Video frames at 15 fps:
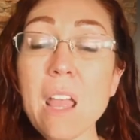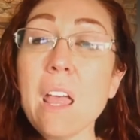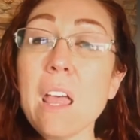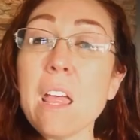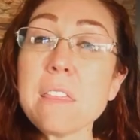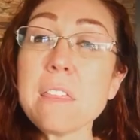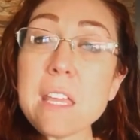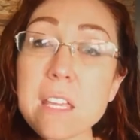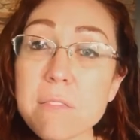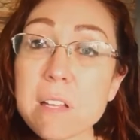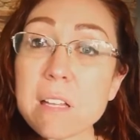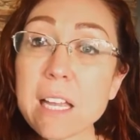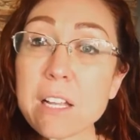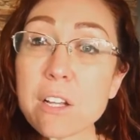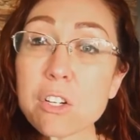Think of it
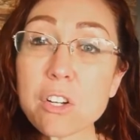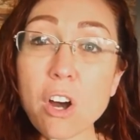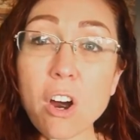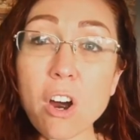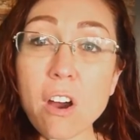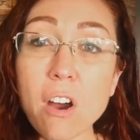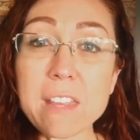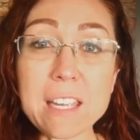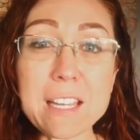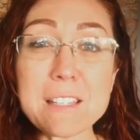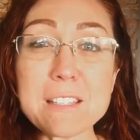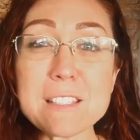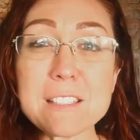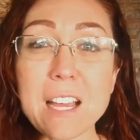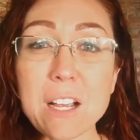like a car that
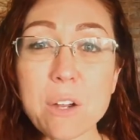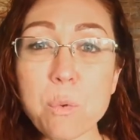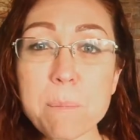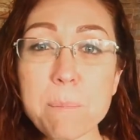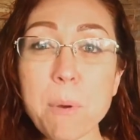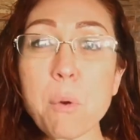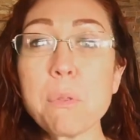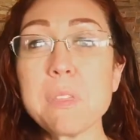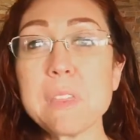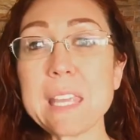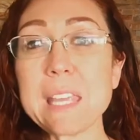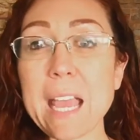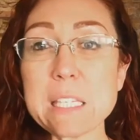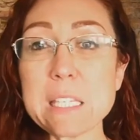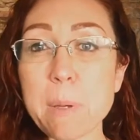gets stuck with both the
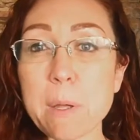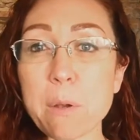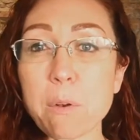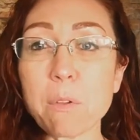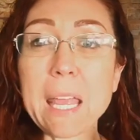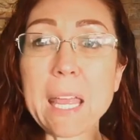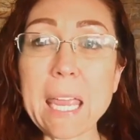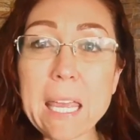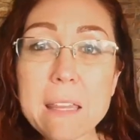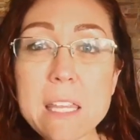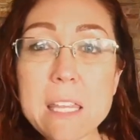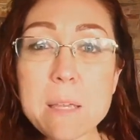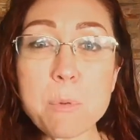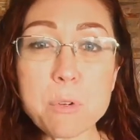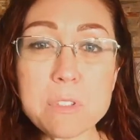gas pedal and
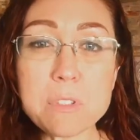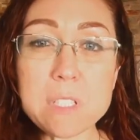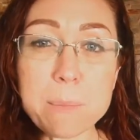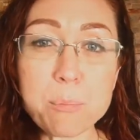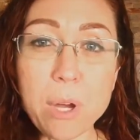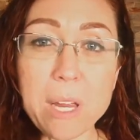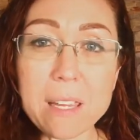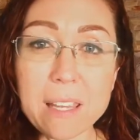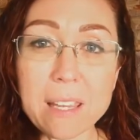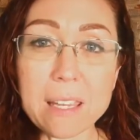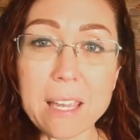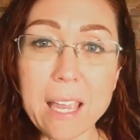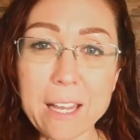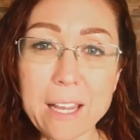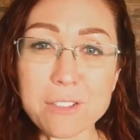the emergency brake
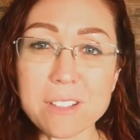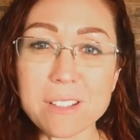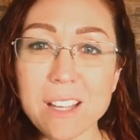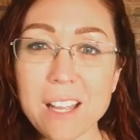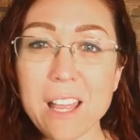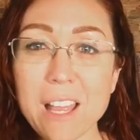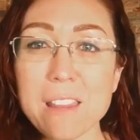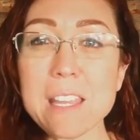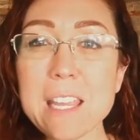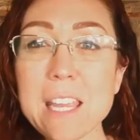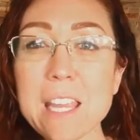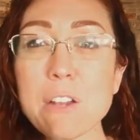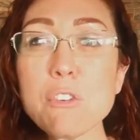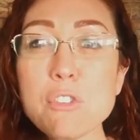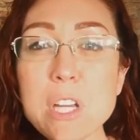engaged. The
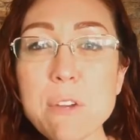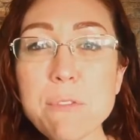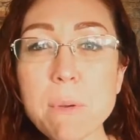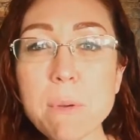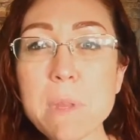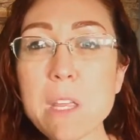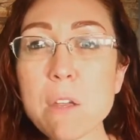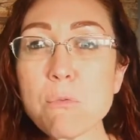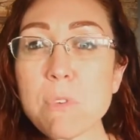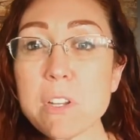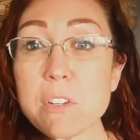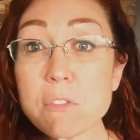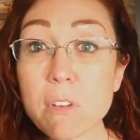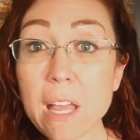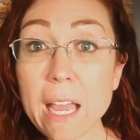energy from the
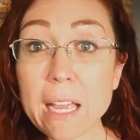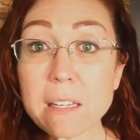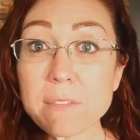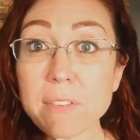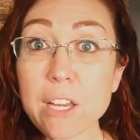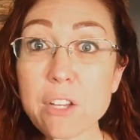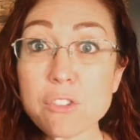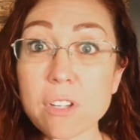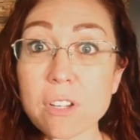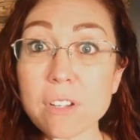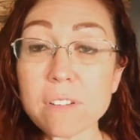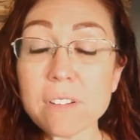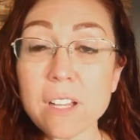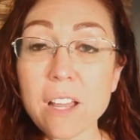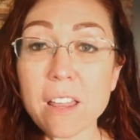original
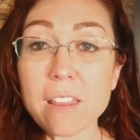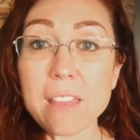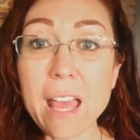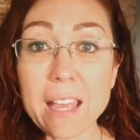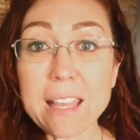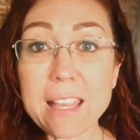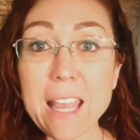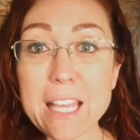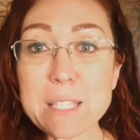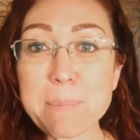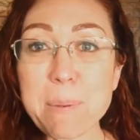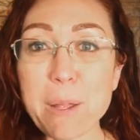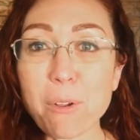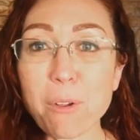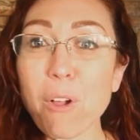activation, that gas
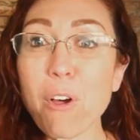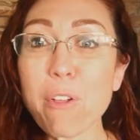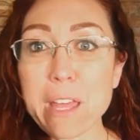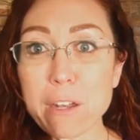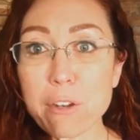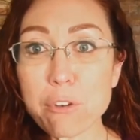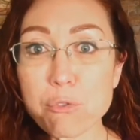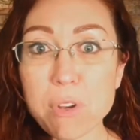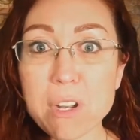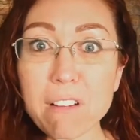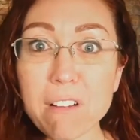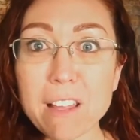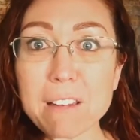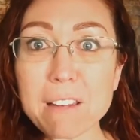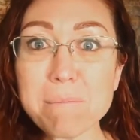pedal, all that
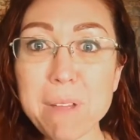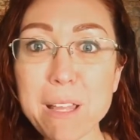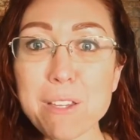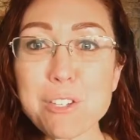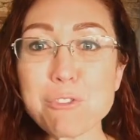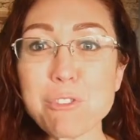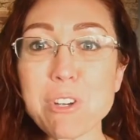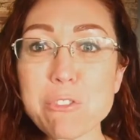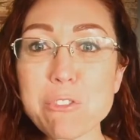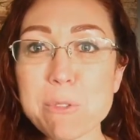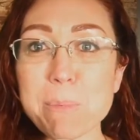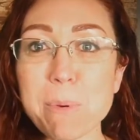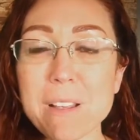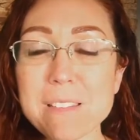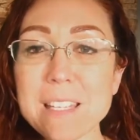adrenaline and the stress
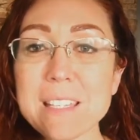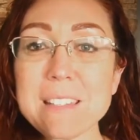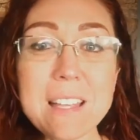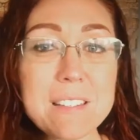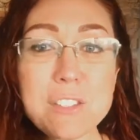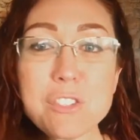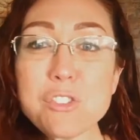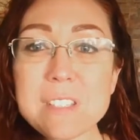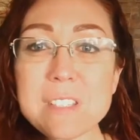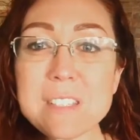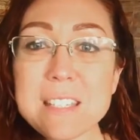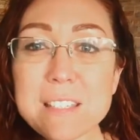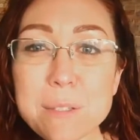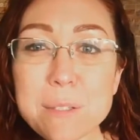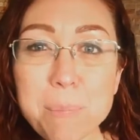response, it doesn't just
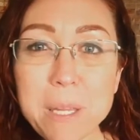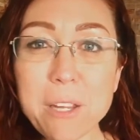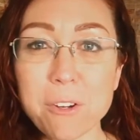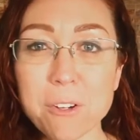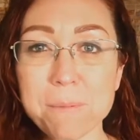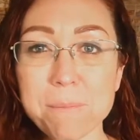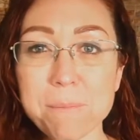disappear.